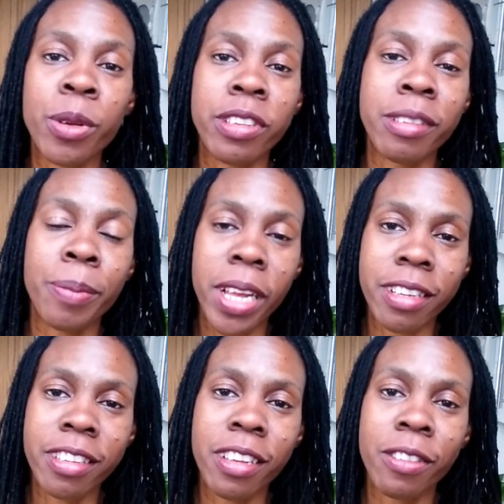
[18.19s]

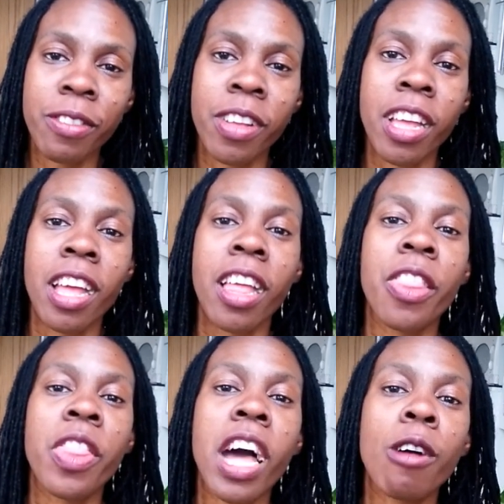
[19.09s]
perspective
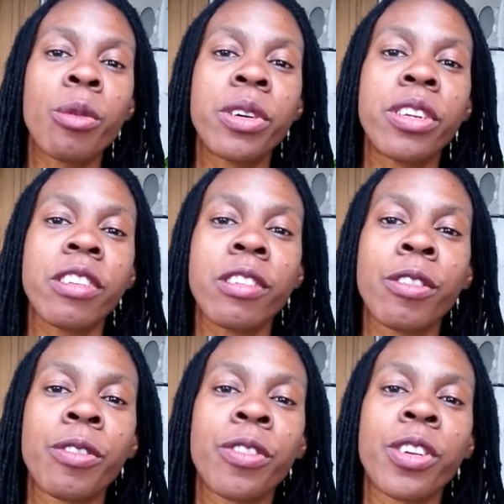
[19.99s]
that was